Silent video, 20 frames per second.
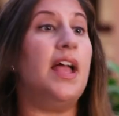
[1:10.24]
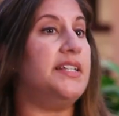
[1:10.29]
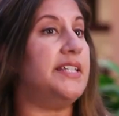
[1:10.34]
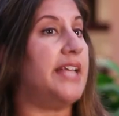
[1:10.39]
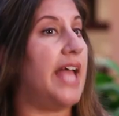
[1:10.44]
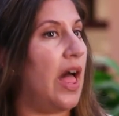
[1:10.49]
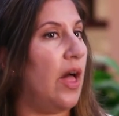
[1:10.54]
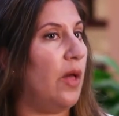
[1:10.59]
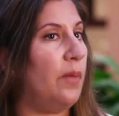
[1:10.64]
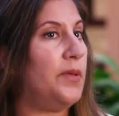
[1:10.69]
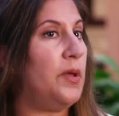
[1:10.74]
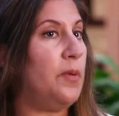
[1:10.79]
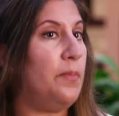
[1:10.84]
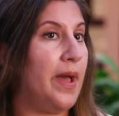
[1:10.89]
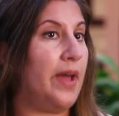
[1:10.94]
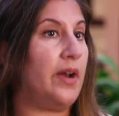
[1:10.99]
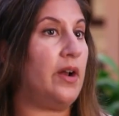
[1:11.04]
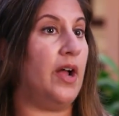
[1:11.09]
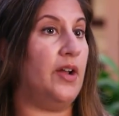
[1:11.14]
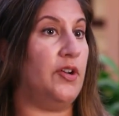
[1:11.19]
To help you
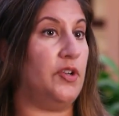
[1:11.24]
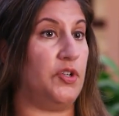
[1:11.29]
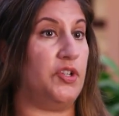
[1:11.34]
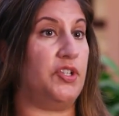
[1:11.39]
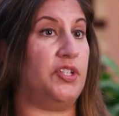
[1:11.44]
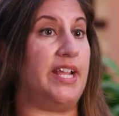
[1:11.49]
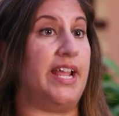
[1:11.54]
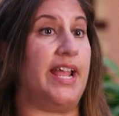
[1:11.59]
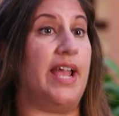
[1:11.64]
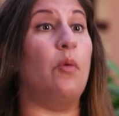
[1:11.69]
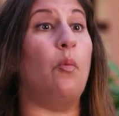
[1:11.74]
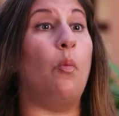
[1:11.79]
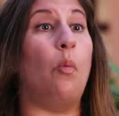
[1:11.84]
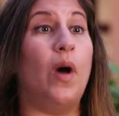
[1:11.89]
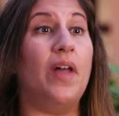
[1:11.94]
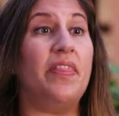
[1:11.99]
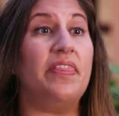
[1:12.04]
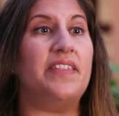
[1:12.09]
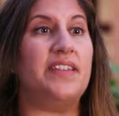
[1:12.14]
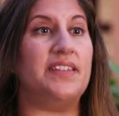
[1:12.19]
better understand
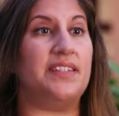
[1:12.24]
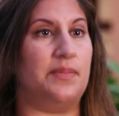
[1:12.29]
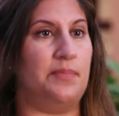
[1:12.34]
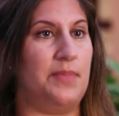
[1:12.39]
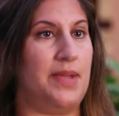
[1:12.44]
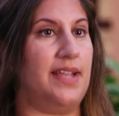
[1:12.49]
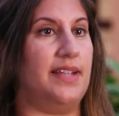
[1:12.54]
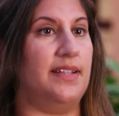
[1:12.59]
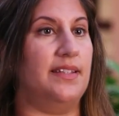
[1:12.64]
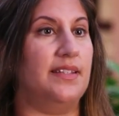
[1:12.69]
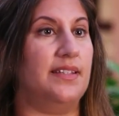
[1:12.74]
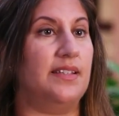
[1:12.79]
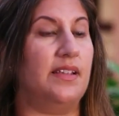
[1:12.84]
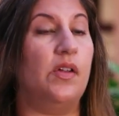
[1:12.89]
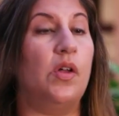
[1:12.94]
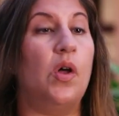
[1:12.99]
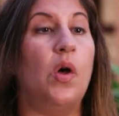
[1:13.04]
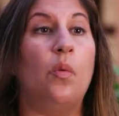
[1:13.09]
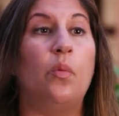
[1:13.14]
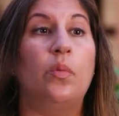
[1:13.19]
what this means,
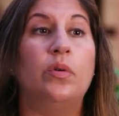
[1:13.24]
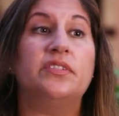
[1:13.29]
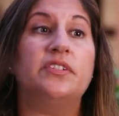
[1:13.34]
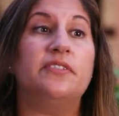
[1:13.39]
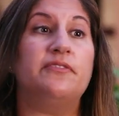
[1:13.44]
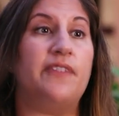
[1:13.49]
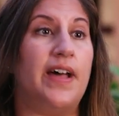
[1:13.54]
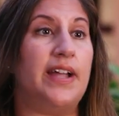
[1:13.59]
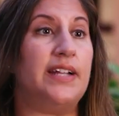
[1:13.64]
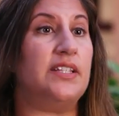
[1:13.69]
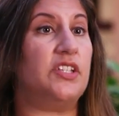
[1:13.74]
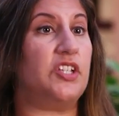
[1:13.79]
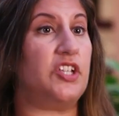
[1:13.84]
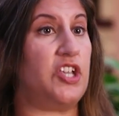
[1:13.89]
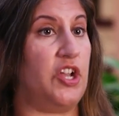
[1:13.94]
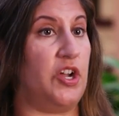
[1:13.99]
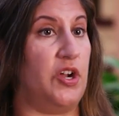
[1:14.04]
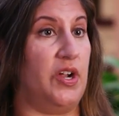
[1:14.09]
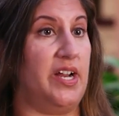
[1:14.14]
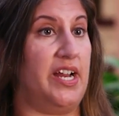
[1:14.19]
we'll define
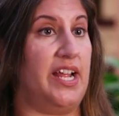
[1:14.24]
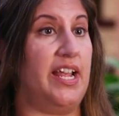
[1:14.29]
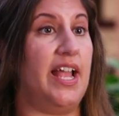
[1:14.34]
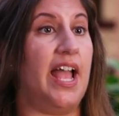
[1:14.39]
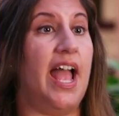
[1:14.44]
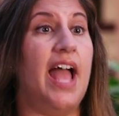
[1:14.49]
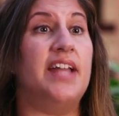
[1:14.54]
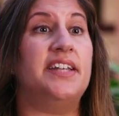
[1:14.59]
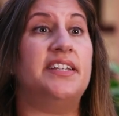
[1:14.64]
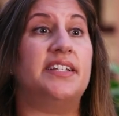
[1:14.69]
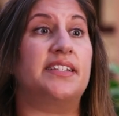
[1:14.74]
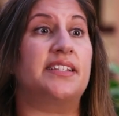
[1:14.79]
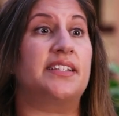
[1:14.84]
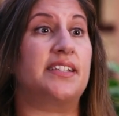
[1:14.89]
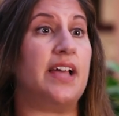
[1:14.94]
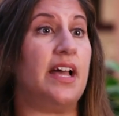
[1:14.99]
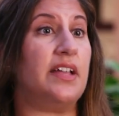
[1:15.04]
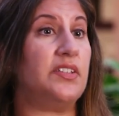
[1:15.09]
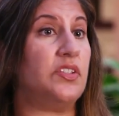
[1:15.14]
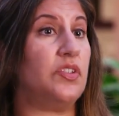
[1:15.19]
security and
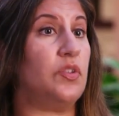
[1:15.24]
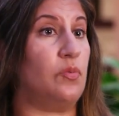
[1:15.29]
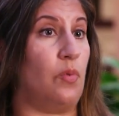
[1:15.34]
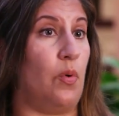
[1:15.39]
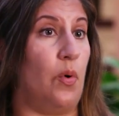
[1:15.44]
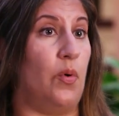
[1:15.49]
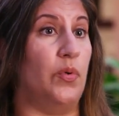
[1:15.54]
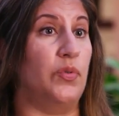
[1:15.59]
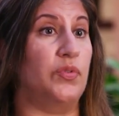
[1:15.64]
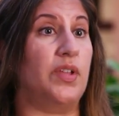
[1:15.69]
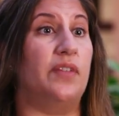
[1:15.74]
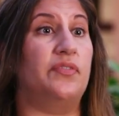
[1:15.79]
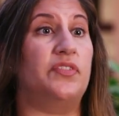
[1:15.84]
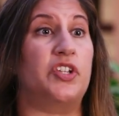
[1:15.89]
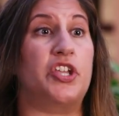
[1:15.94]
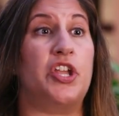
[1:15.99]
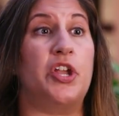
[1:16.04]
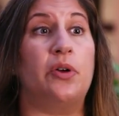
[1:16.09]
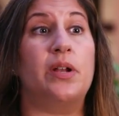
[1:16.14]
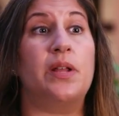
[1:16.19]
discuss the roles of
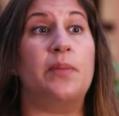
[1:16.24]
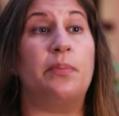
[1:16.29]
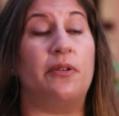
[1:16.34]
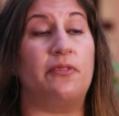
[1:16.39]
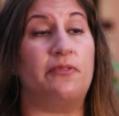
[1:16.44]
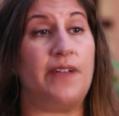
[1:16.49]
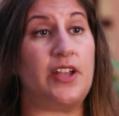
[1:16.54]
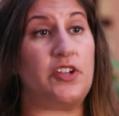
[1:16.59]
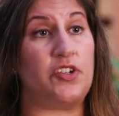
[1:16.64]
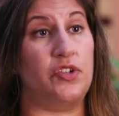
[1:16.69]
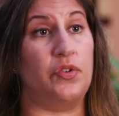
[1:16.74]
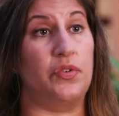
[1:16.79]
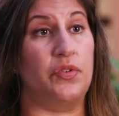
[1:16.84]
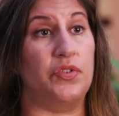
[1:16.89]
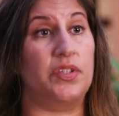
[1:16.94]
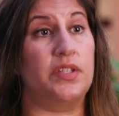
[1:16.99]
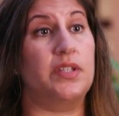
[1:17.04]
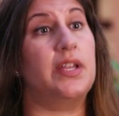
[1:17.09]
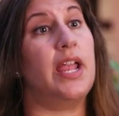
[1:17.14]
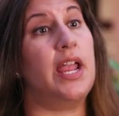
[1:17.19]
security
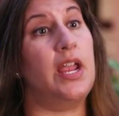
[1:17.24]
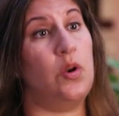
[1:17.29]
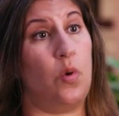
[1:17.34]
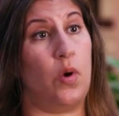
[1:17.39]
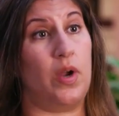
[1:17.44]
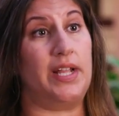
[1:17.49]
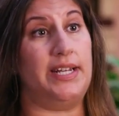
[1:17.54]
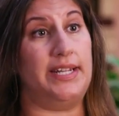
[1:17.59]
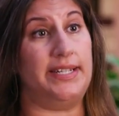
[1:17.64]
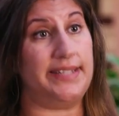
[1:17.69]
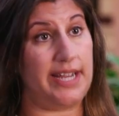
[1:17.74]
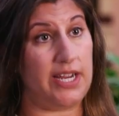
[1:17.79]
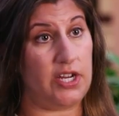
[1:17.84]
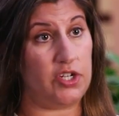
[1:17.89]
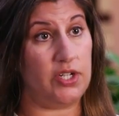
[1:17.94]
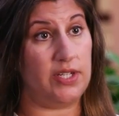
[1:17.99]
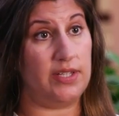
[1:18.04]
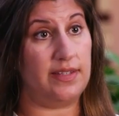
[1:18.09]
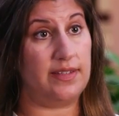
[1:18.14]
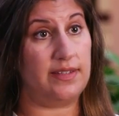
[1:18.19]
professionals in
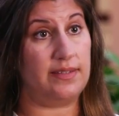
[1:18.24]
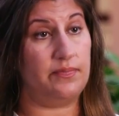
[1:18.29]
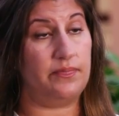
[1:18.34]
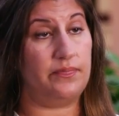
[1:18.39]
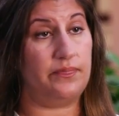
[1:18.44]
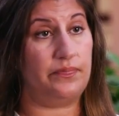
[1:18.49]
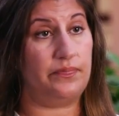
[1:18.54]
organizations.